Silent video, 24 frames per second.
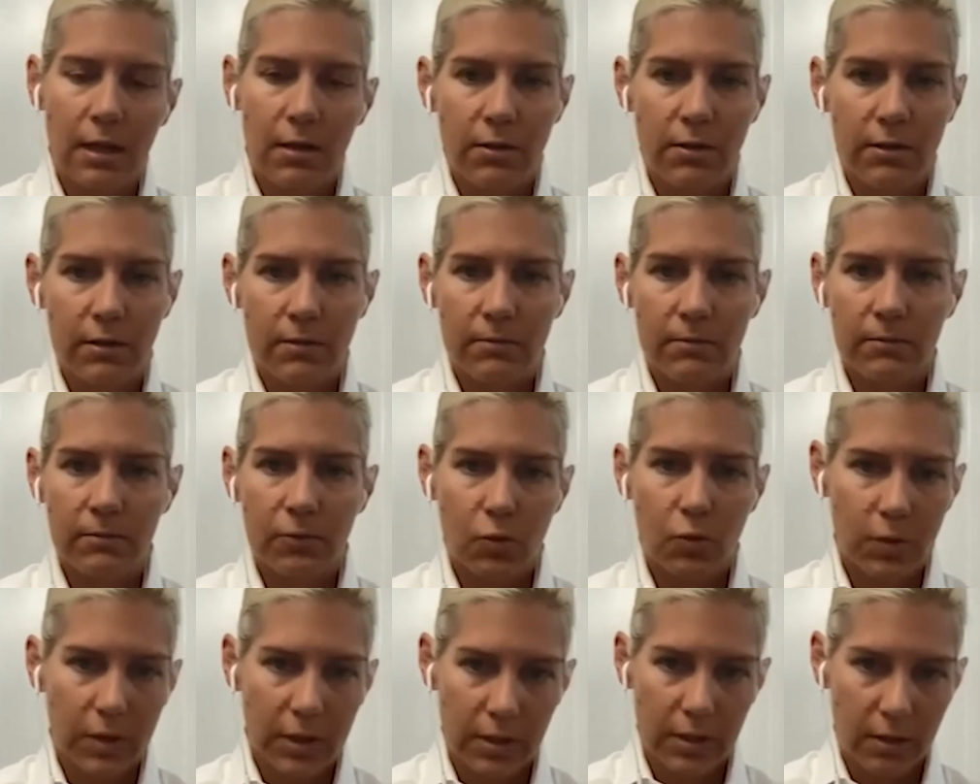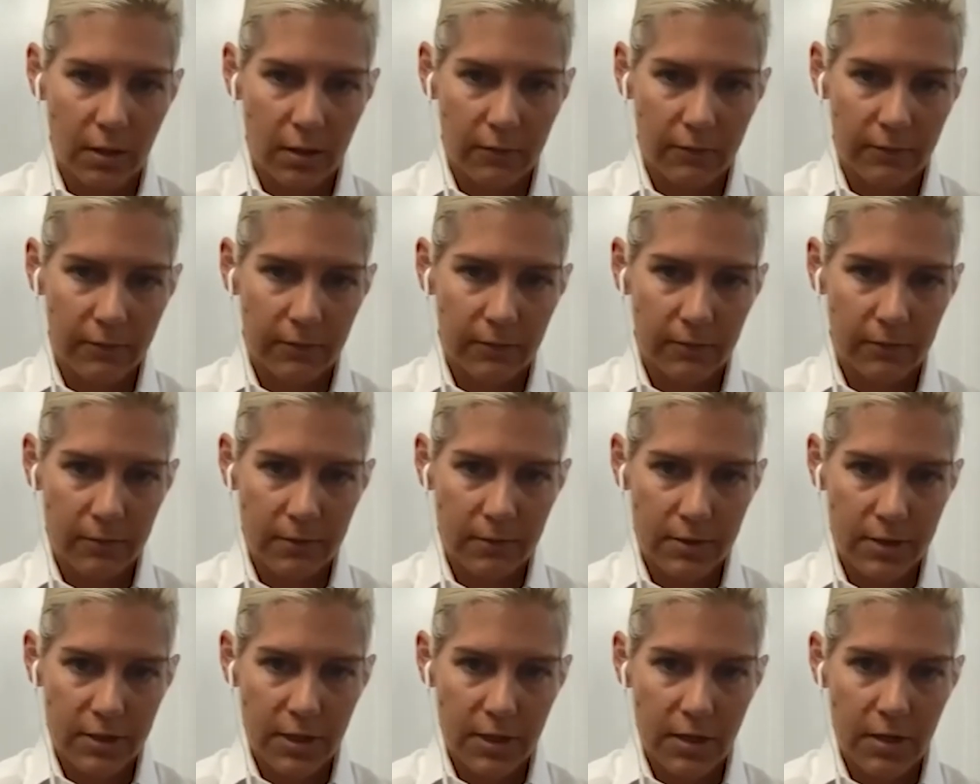them quick enough.
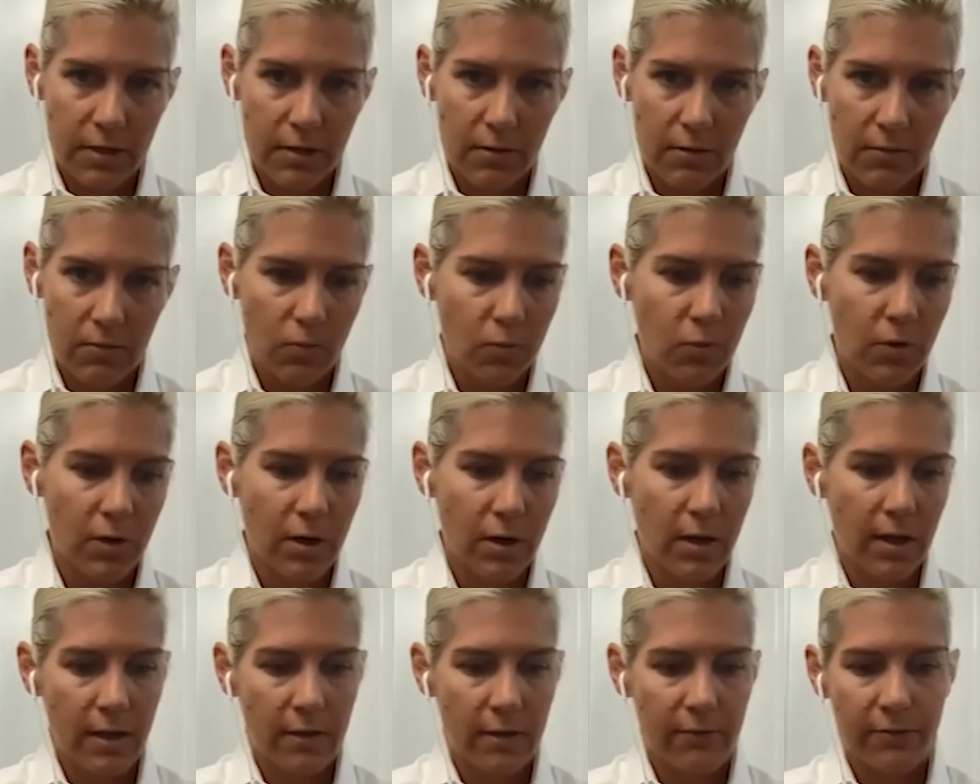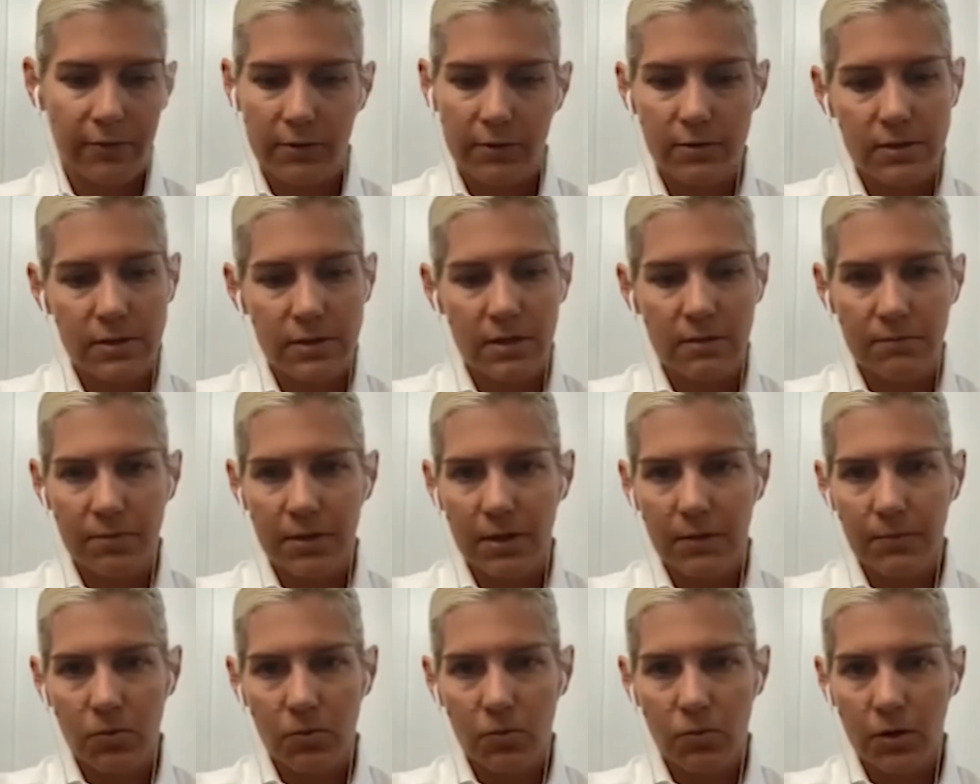So where I have 13
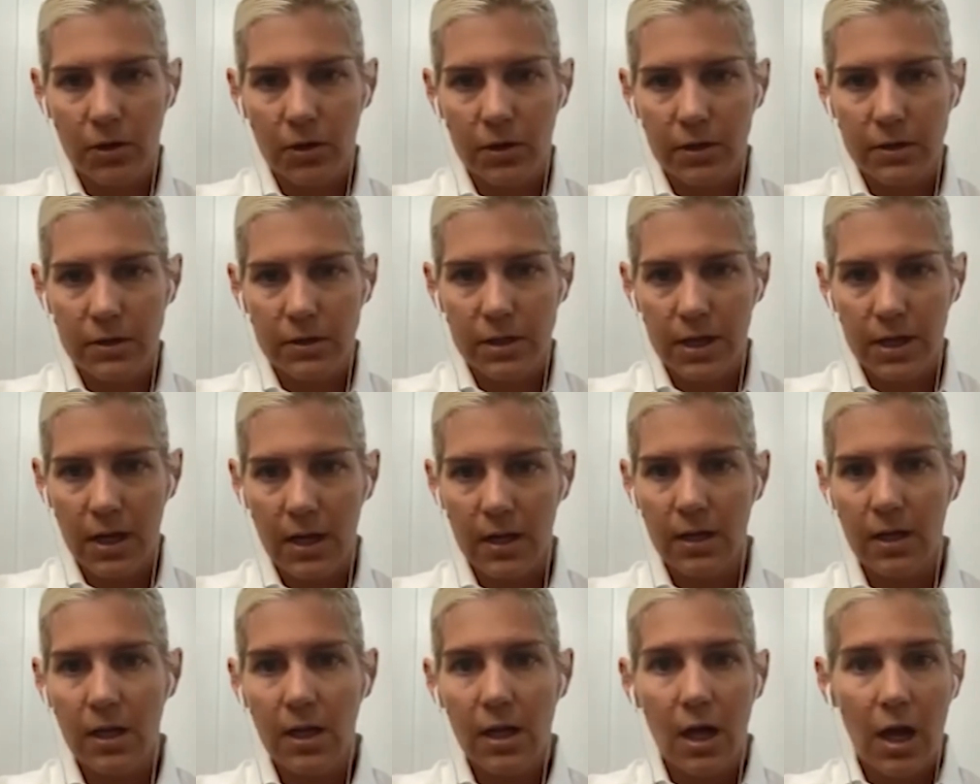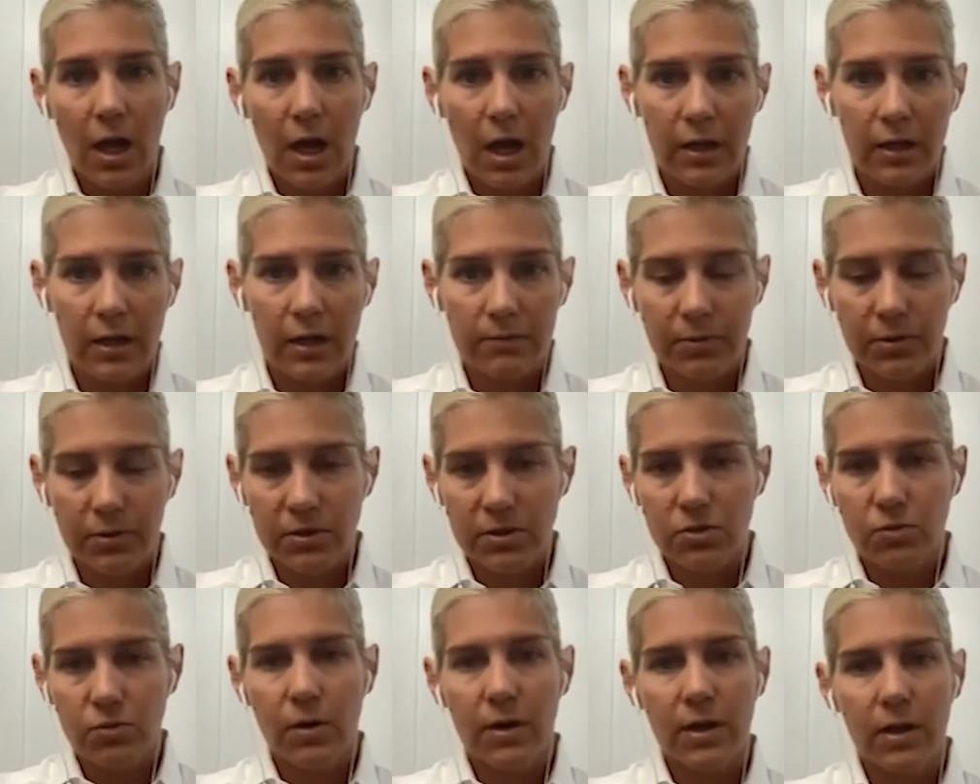people working today, I could
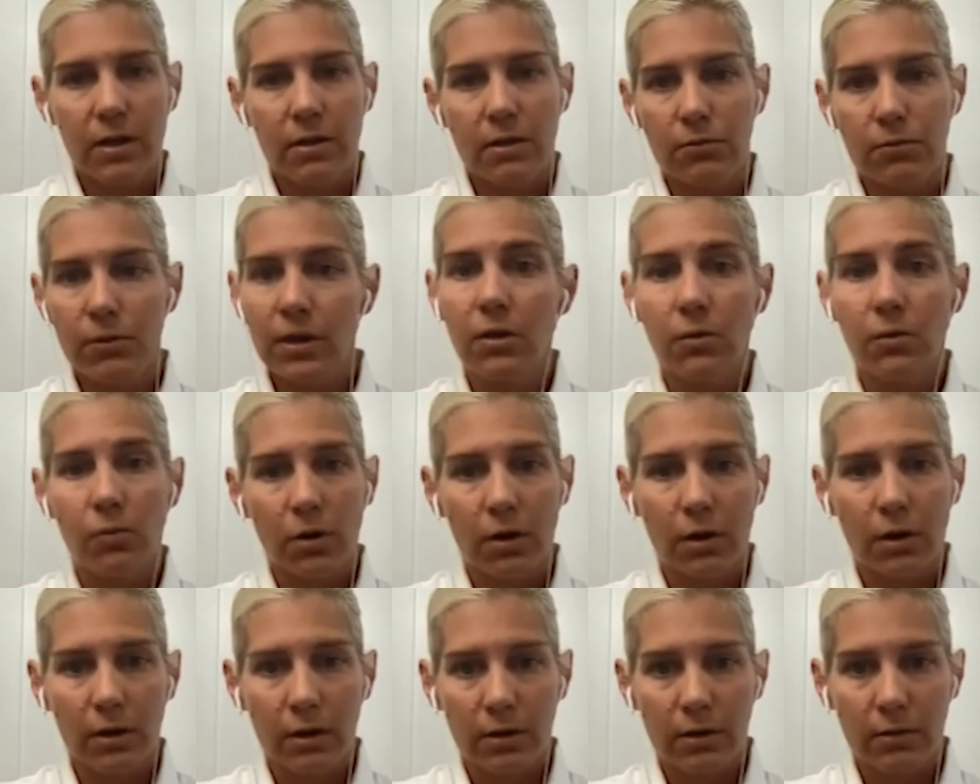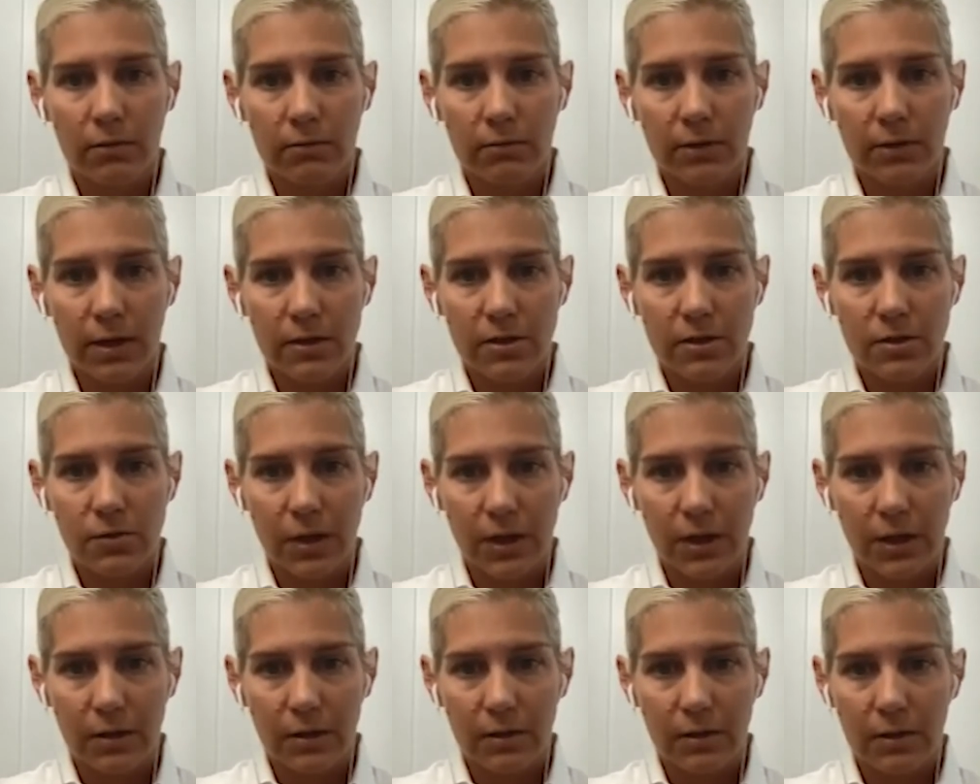put 23 to work next
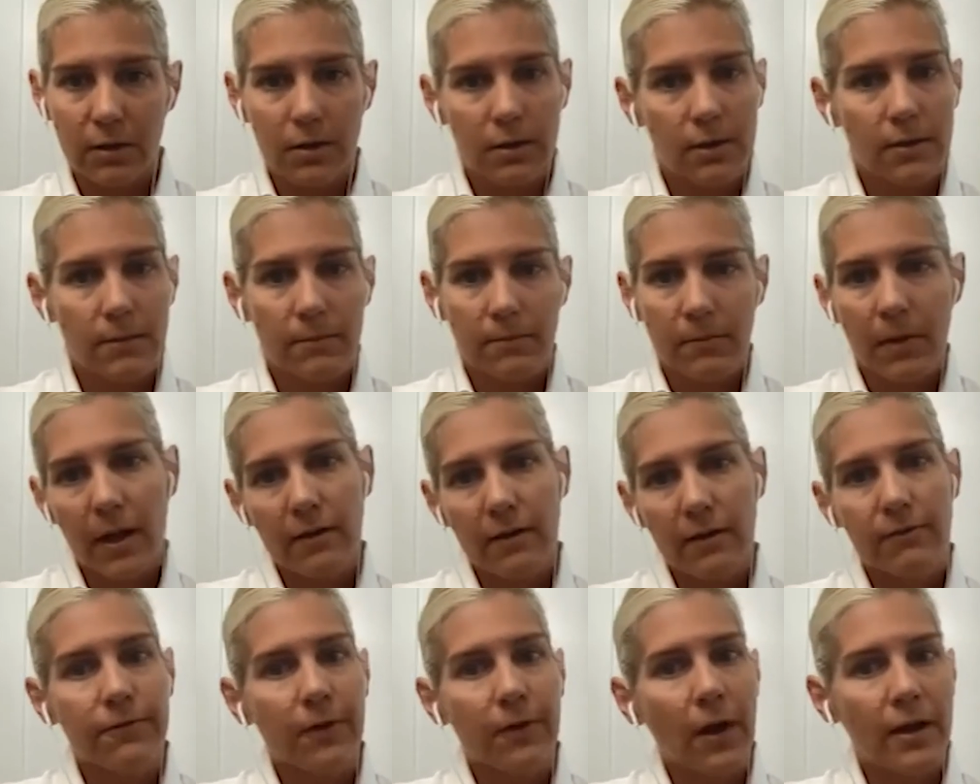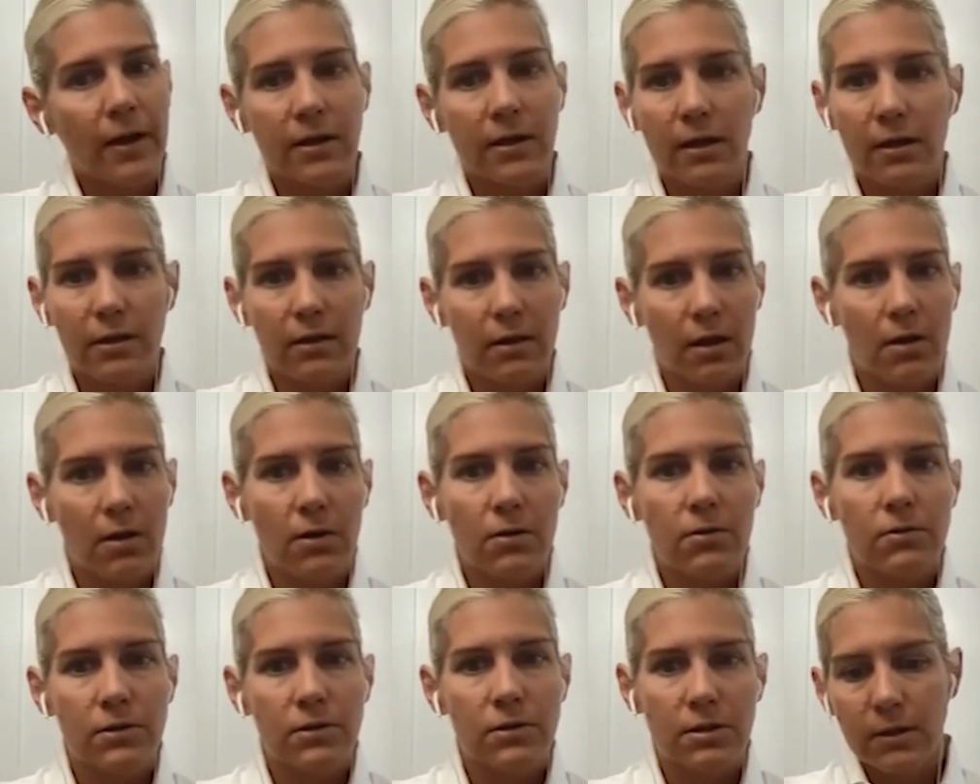week. But finding
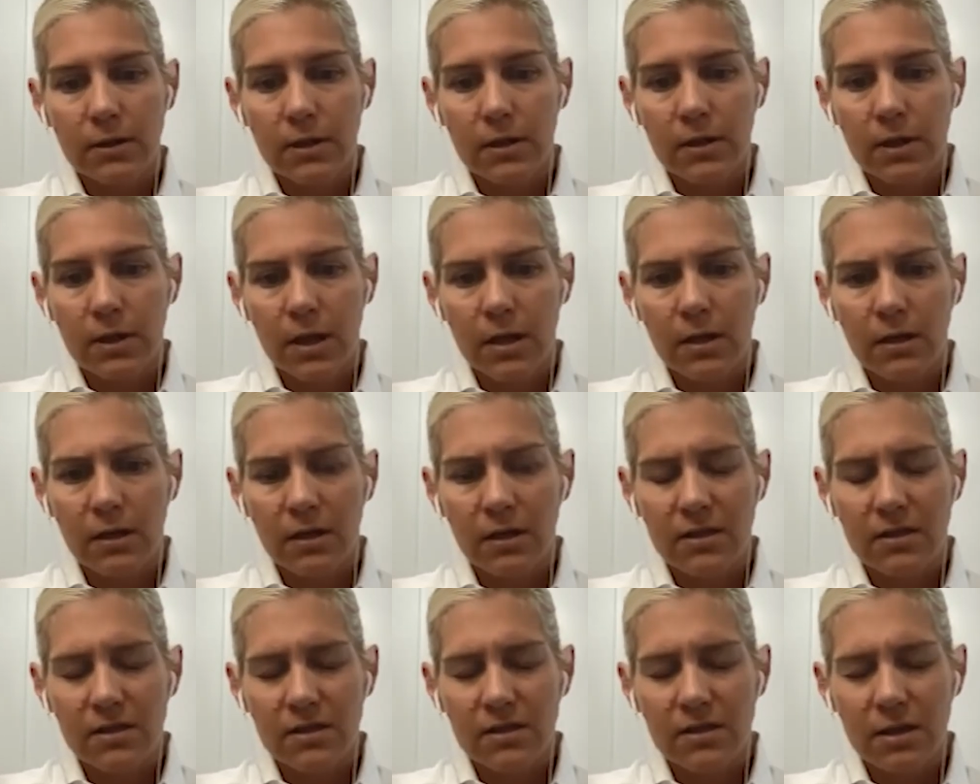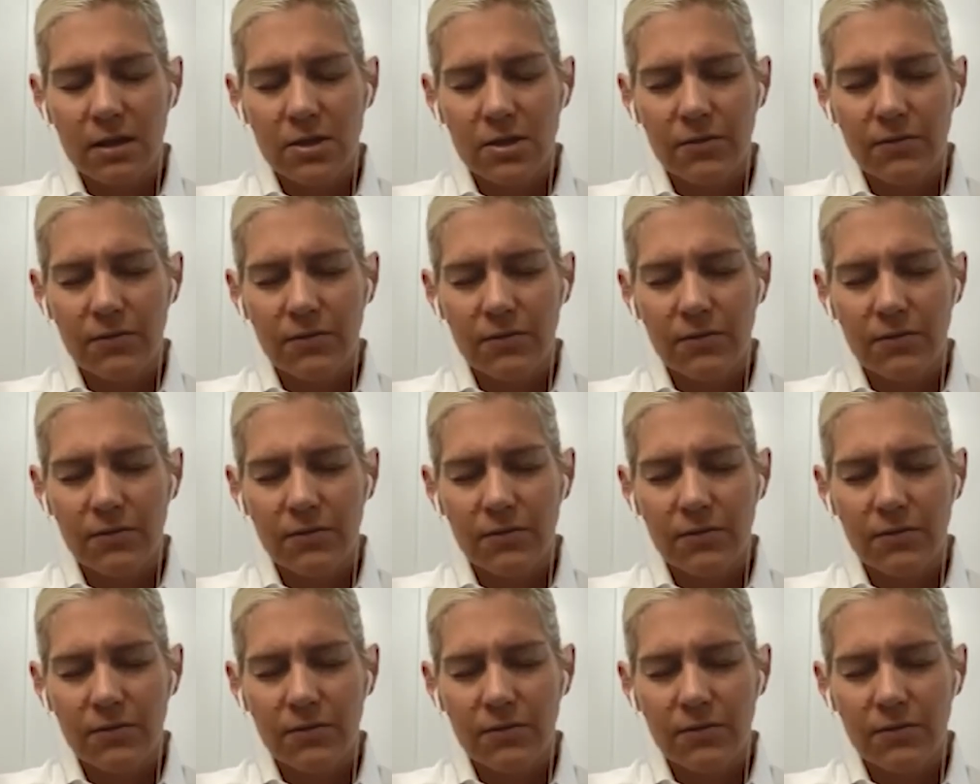those in such a